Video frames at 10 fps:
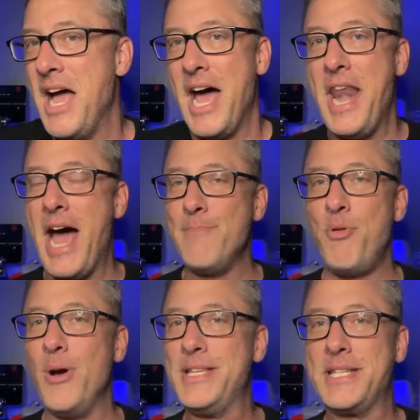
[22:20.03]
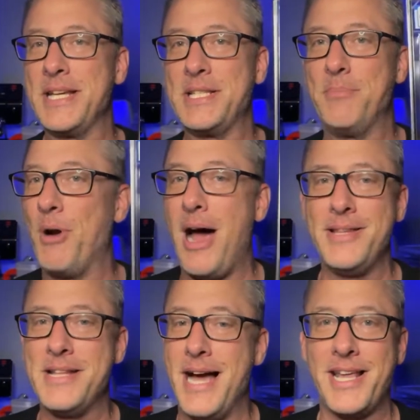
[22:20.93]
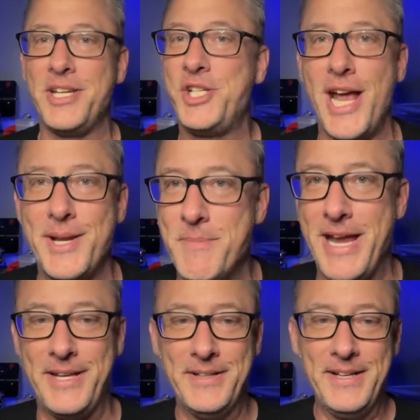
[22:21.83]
a 9.6 LeBron's not going to shake me.